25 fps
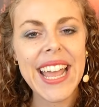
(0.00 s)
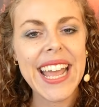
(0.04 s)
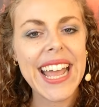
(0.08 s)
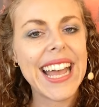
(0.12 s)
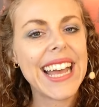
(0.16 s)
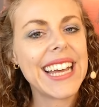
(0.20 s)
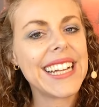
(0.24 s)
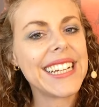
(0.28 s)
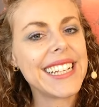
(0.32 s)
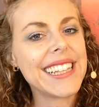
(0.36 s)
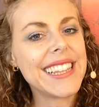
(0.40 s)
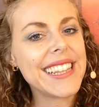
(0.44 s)

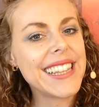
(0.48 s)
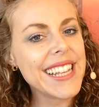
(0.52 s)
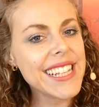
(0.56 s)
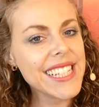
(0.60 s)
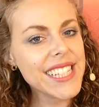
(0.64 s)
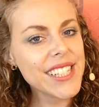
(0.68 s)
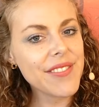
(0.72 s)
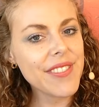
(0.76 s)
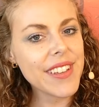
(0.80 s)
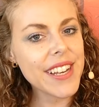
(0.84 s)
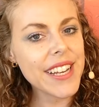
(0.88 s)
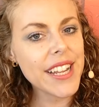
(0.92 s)
And in
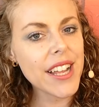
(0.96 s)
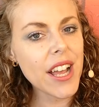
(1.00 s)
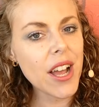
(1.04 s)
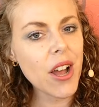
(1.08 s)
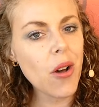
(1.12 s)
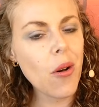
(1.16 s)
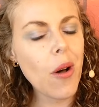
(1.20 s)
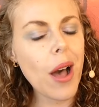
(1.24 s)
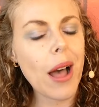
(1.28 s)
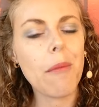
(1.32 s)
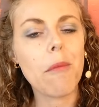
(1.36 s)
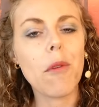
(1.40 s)
this
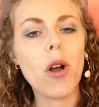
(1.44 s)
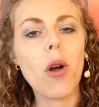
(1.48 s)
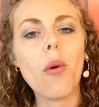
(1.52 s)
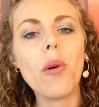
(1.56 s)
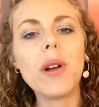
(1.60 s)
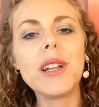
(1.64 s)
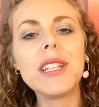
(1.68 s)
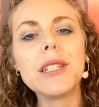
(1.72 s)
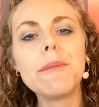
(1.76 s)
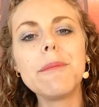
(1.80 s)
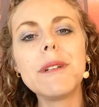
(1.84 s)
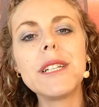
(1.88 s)
video, I'm
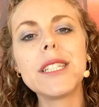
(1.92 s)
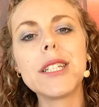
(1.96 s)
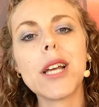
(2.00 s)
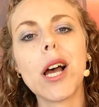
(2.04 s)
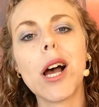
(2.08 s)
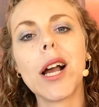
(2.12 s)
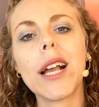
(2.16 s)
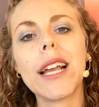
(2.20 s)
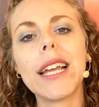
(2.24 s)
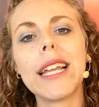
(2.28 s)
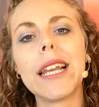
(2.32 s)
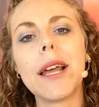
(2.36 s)
going to be
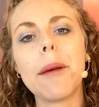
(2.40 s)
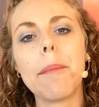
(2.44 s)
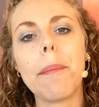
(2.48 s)
talking